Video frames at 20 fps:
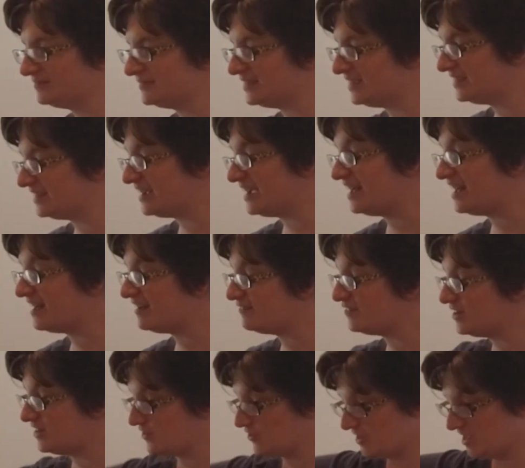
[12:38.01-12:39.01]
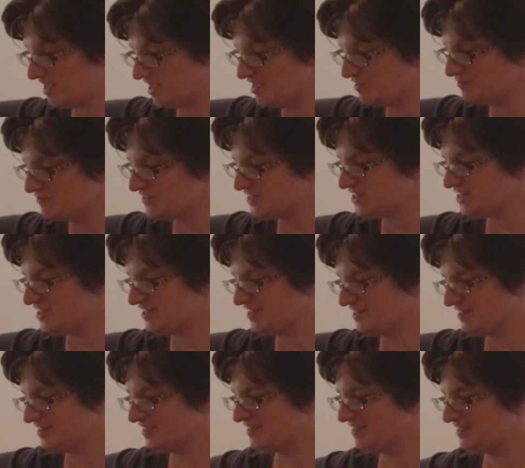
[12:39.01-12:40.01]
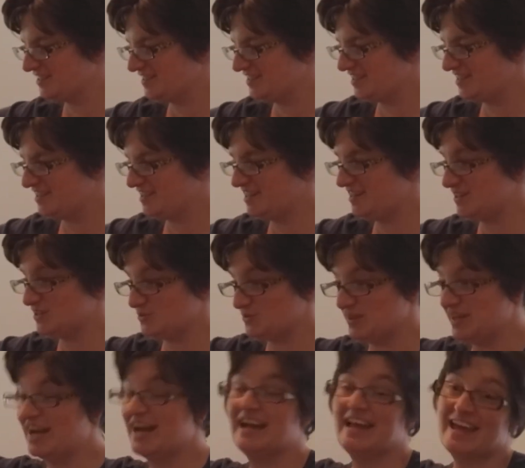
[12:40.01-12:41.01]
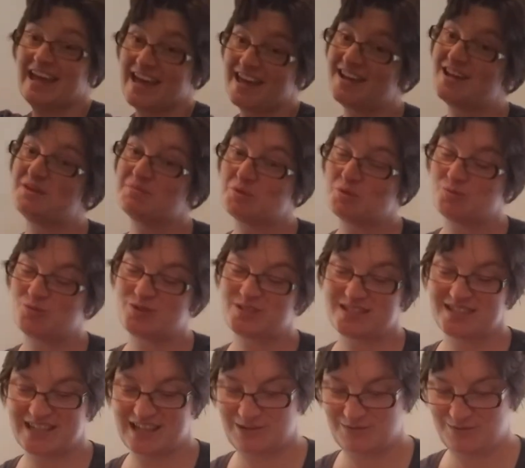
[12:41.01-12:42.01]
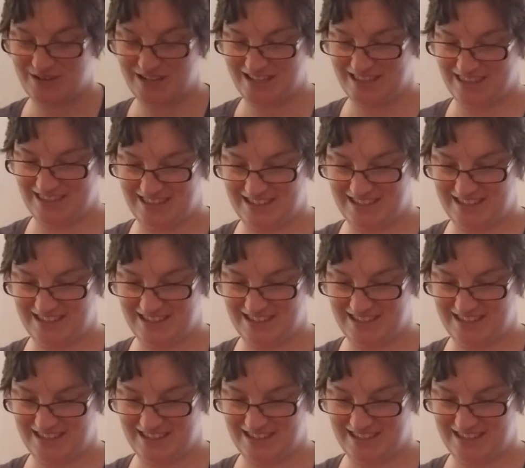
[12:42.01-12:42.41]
And I have another gift. And this one, again, I'm almost done with.